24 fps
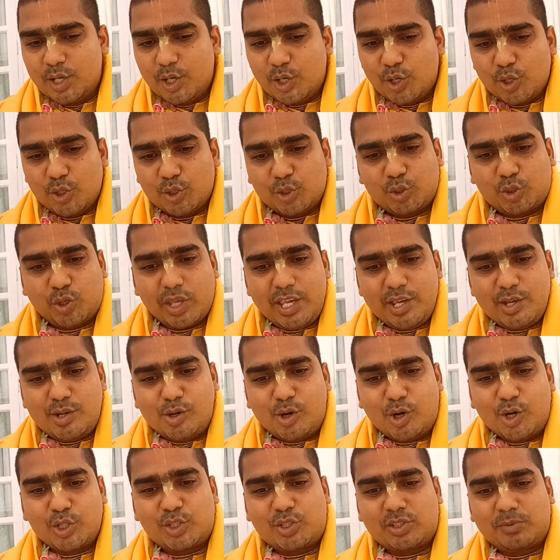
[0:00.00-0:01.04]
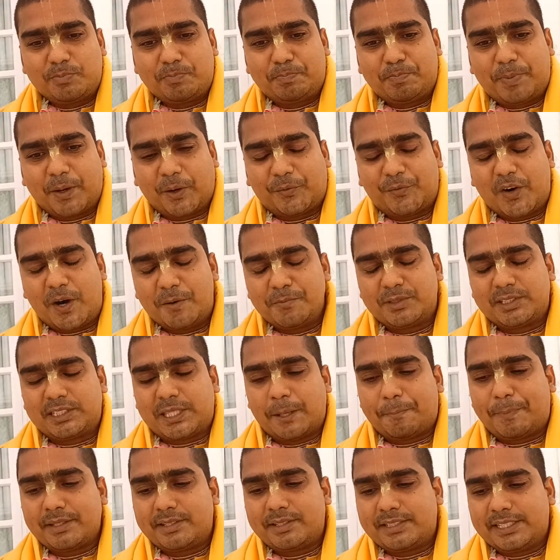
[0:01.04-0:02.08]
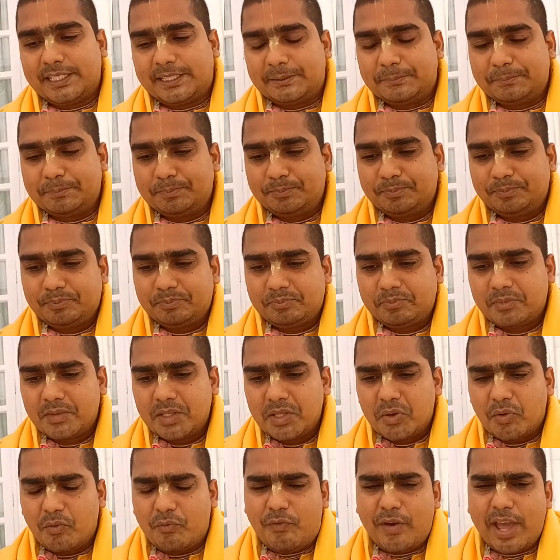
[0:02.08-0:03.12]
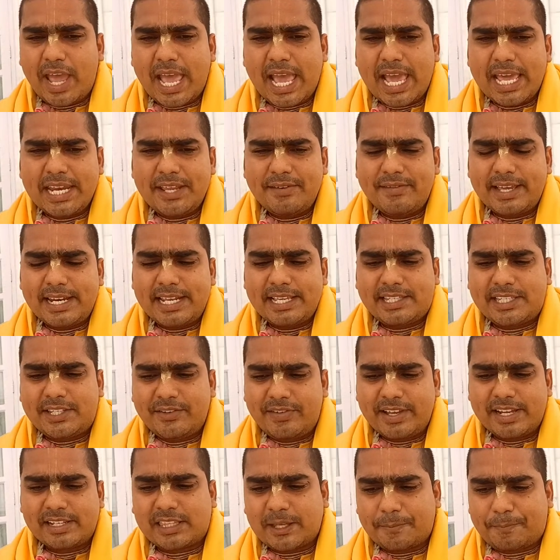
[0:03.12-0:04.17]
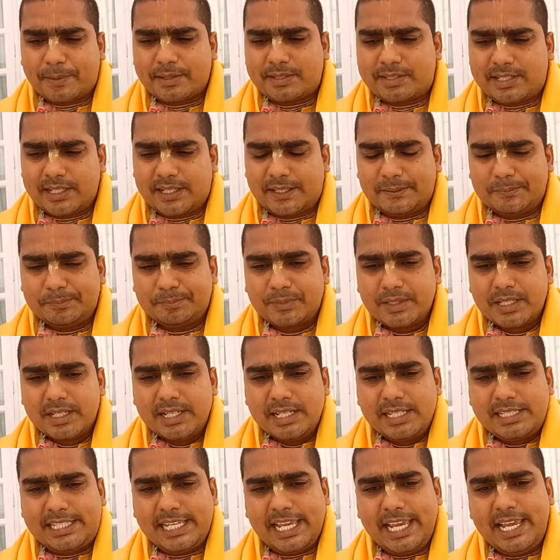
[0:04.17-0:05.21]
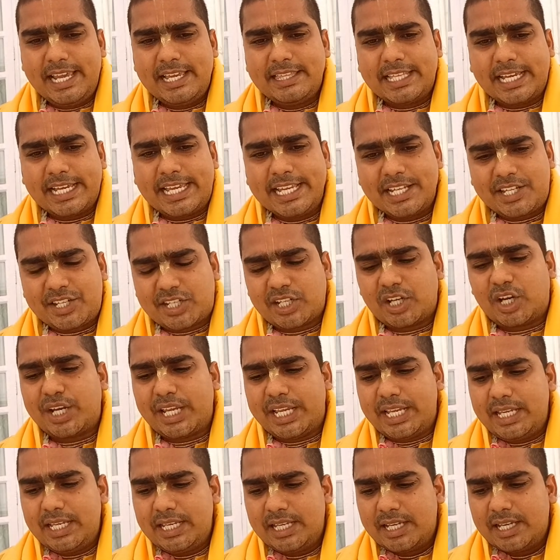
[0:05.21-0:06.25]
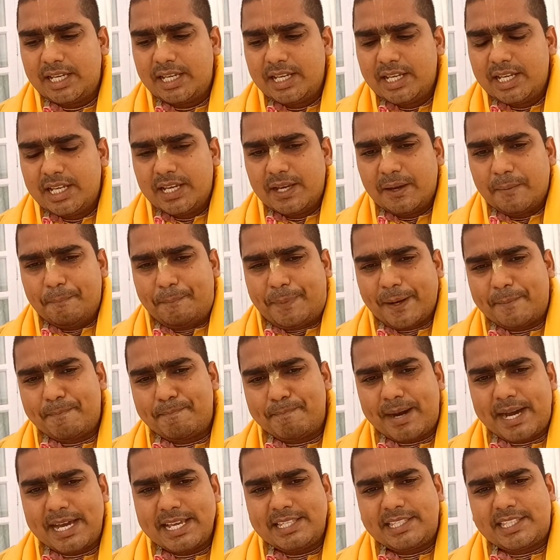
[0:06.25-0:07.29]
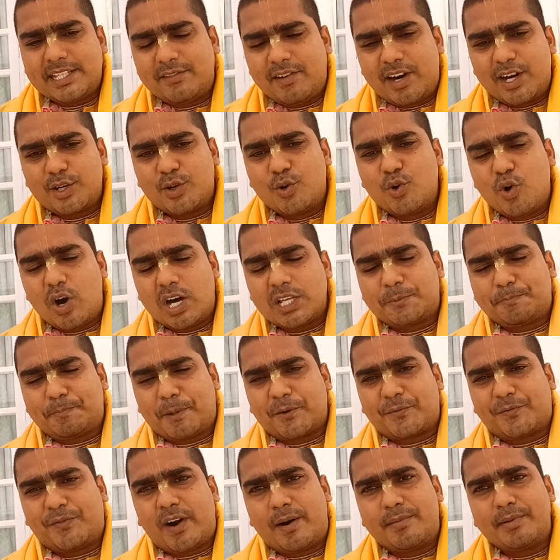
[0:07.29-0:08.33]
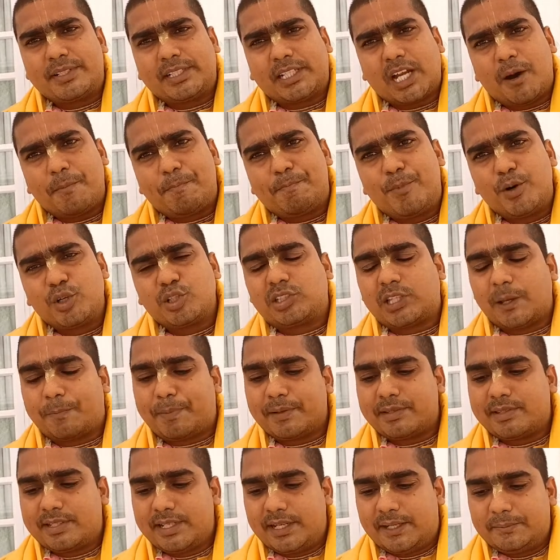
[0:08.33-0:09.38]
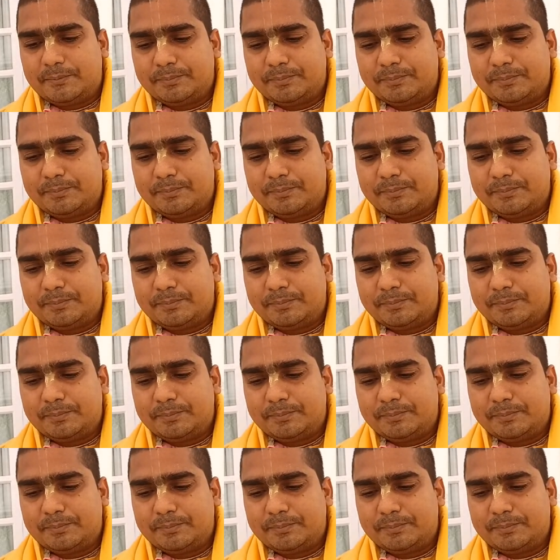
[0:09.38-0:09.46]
So he goes, performs tapasya. Very, very severe tapasya. See, in the history, Brahma is the one who has performed topmost tapasya.